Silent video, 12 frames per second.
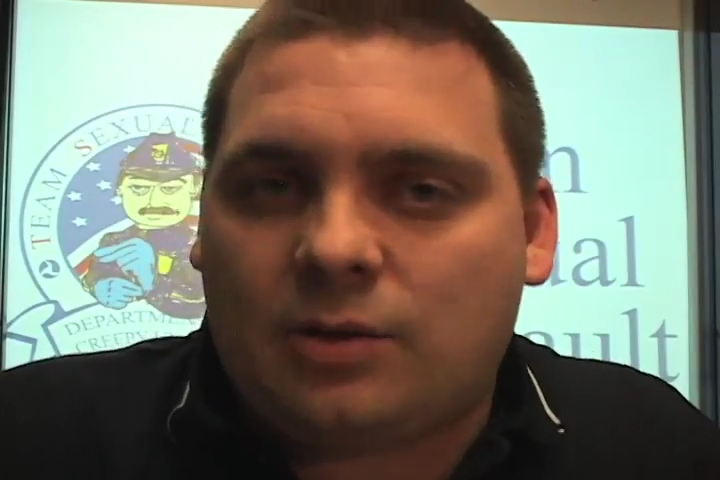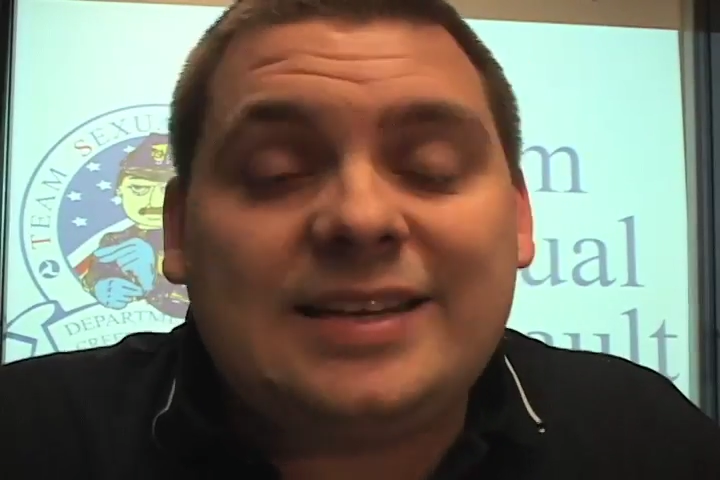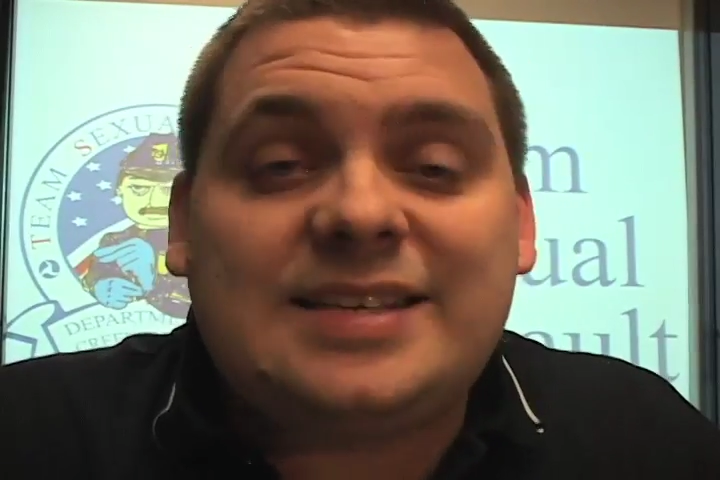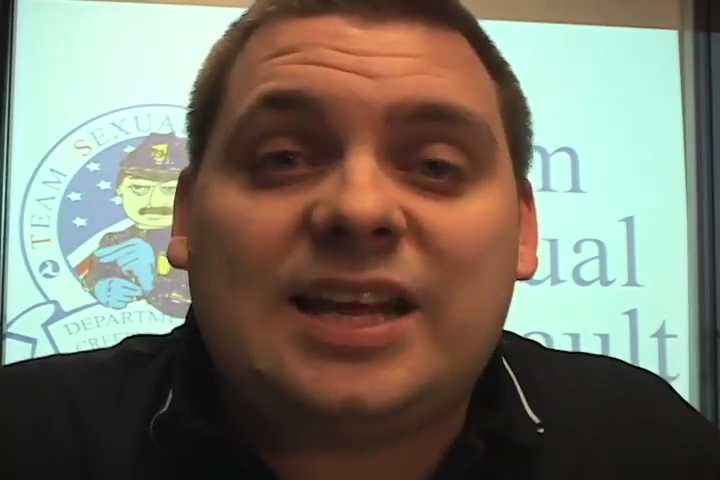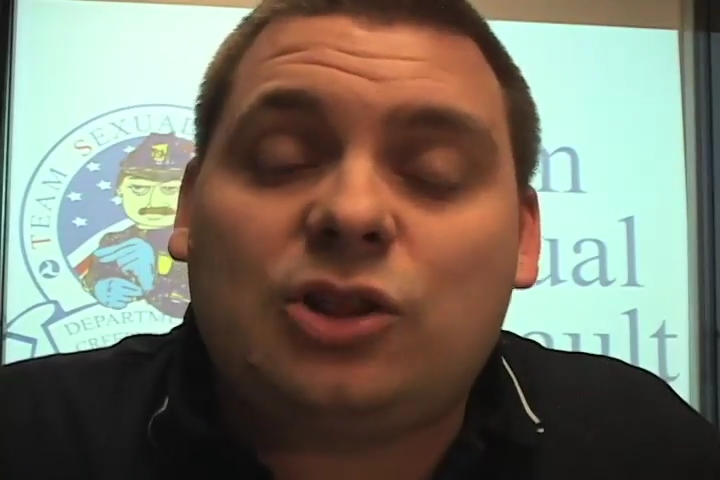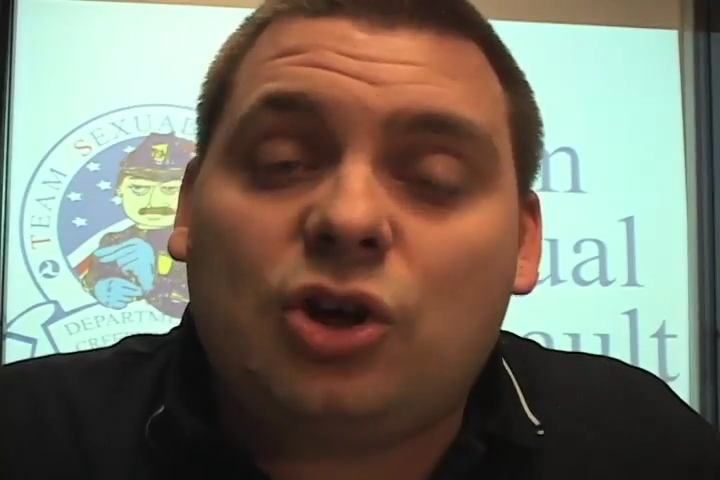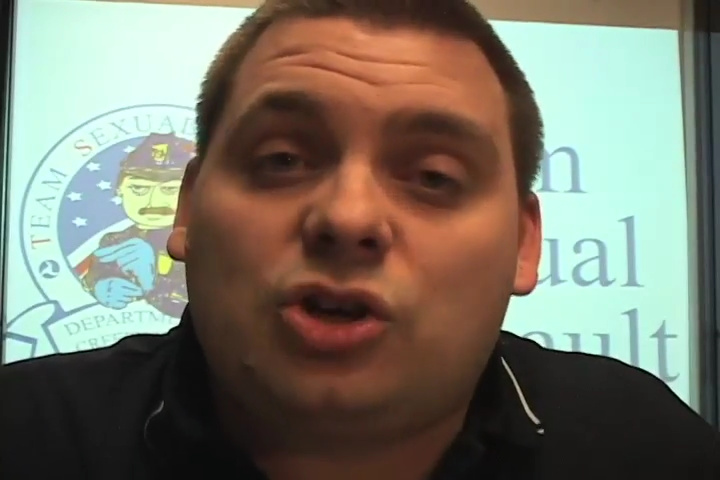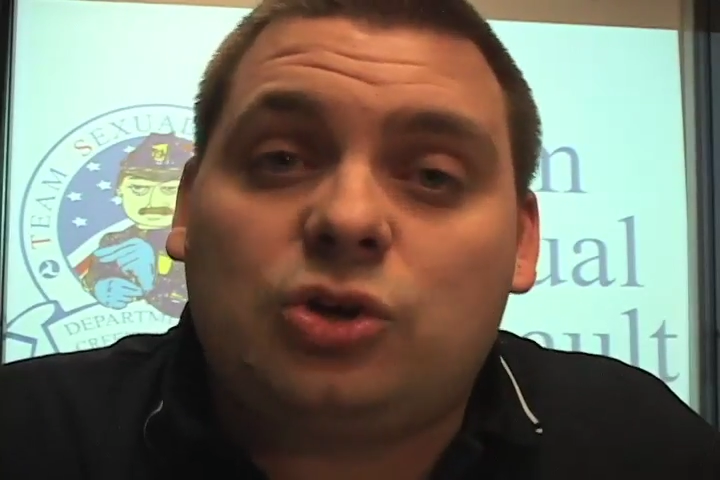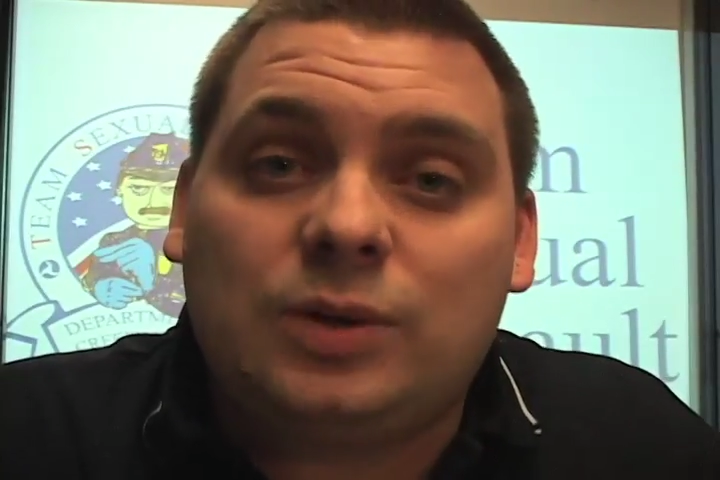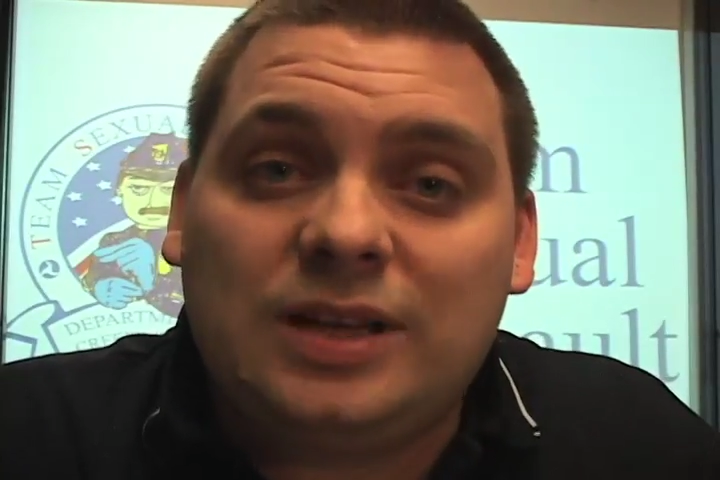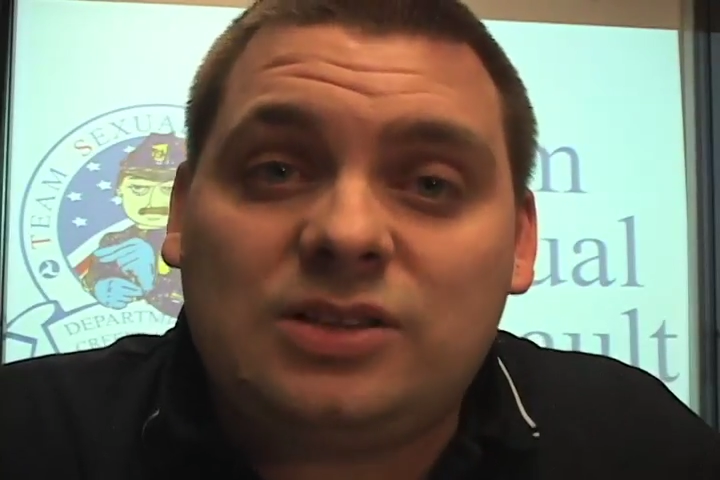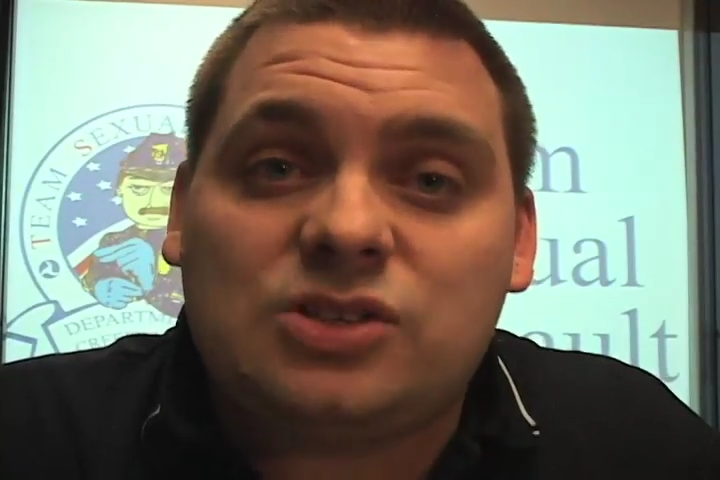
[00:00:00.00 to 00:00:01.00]
He said, "Look, you
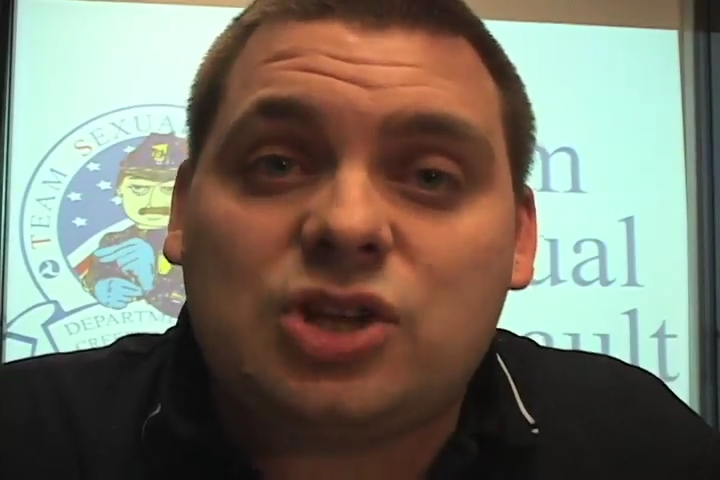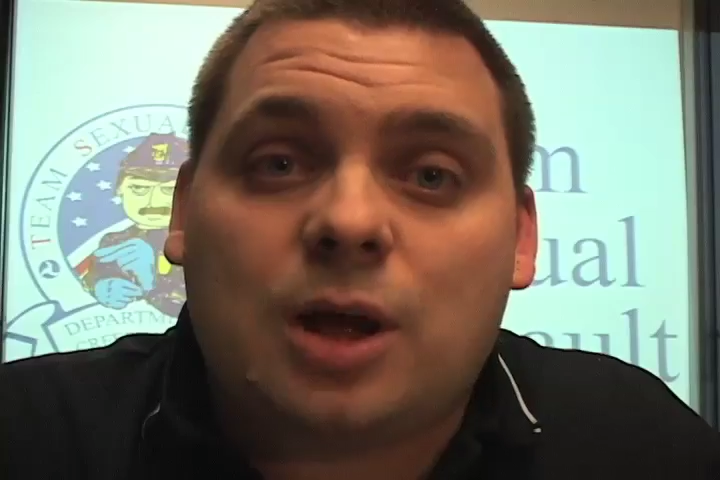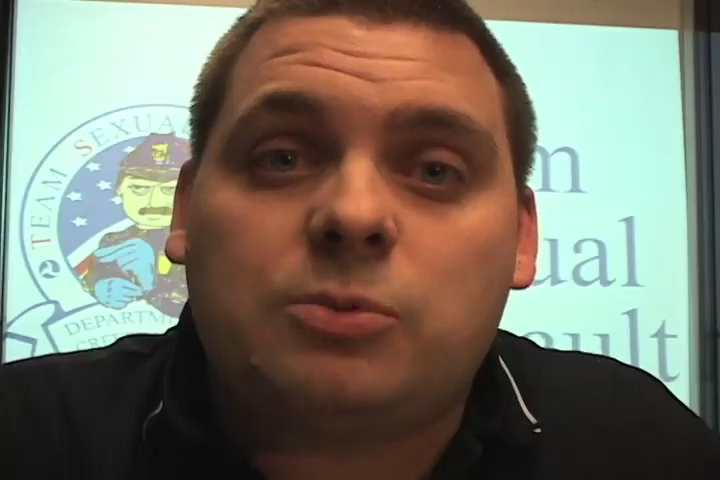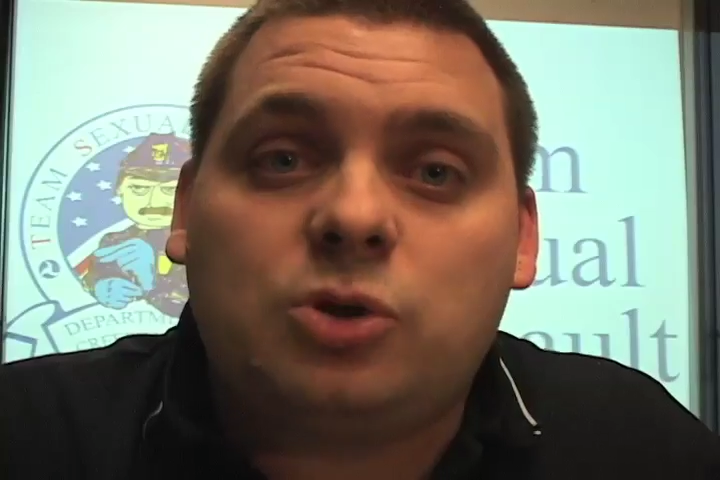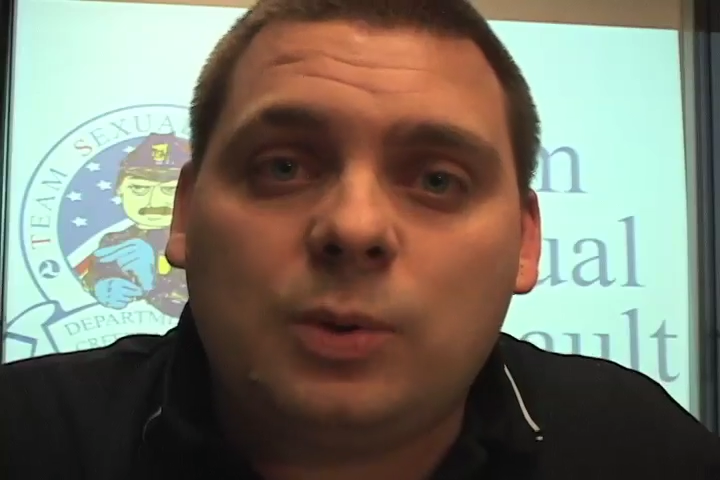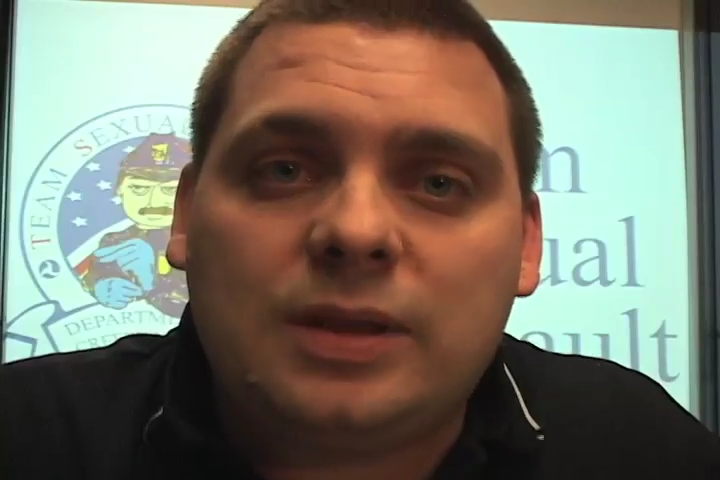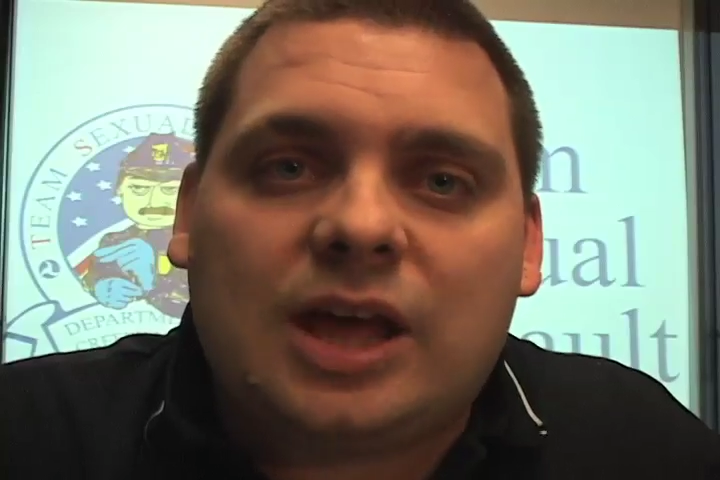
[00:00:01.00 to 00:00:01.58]
need to stop doing